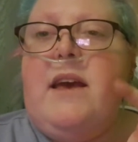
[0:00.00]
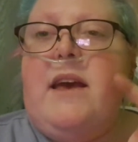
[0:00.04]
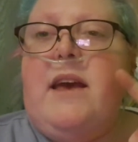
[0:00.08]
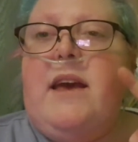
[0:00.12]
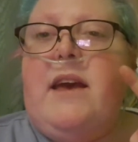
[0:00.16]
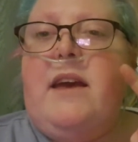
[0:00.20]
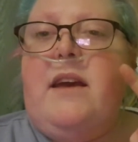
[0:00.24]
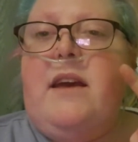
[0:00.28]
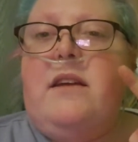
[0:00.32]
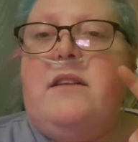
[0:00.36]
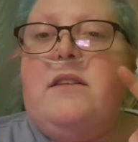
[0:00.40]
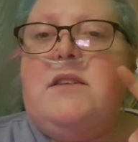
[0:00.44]

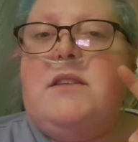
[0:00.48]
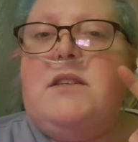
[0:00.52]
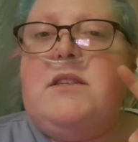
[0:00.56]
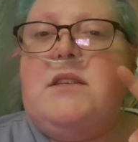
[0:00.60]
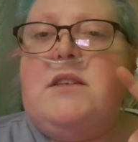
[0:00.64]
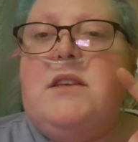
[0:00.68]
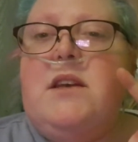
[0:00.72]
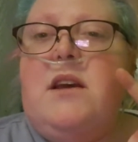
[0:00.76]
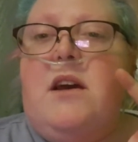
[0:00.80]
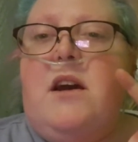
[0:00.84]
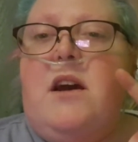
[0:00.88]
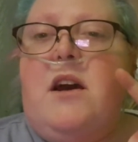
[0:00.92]

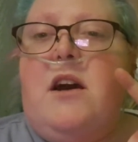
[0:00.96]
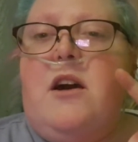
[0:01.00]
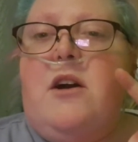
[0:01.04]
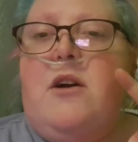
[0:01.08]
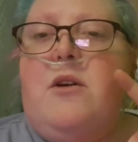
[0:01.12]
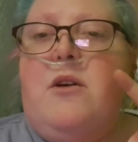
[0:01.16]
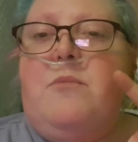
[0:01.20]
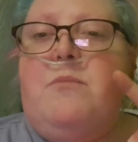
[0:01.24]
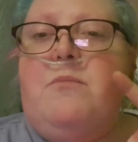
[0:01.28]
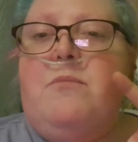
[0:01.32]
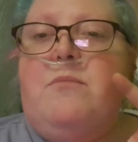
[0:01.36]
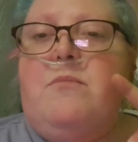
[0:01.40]
it
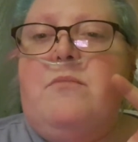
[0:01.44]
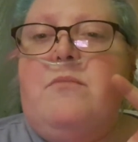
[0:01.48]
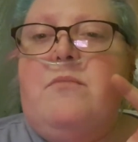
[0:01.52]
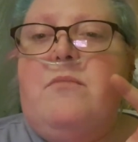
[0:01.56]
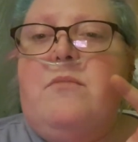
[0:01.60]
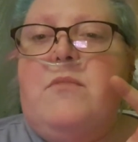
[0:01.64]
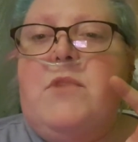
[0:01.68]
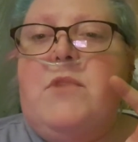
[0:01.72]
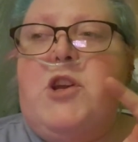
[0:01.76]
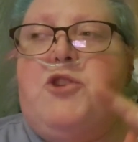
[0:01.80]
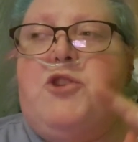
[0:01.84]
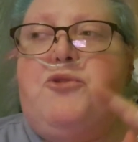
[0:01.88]

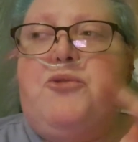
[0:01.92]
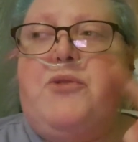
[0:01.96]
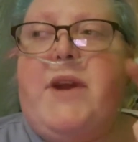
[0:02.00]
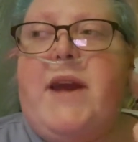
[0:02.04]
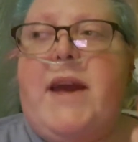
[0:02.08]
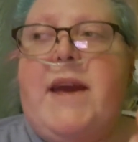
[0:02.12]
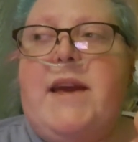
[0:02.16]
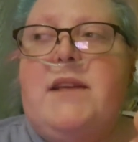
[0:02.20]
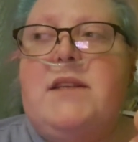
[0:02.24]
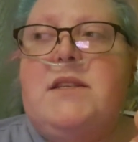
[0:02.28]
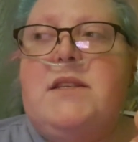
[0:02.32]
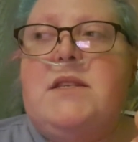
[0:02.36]

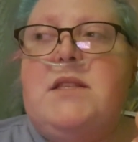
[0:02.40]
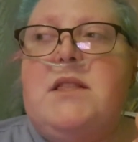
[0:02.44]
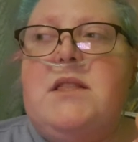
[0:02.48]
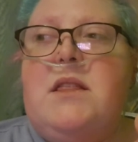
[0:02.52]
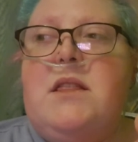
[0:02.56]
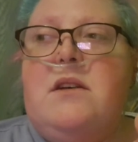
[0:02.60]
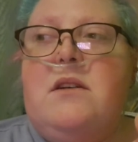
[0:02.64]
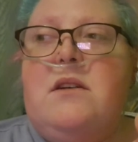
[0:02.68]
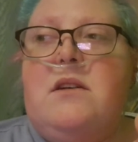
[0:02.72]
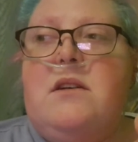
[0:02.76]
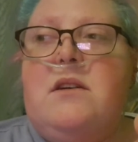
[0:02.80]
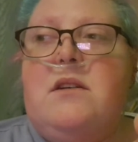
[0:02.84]
creates
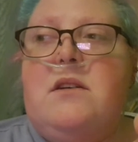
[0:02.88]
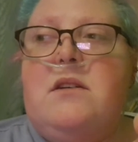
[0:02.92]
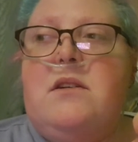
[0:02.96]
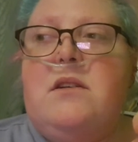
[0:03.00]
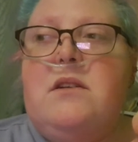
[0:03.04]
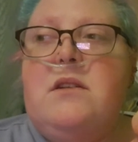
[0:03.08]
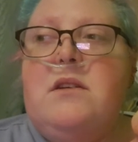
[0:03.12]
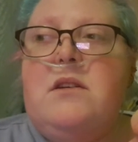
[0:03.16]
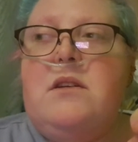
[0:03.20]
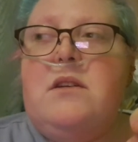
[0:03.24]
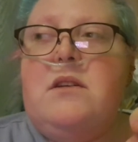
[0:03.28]
the,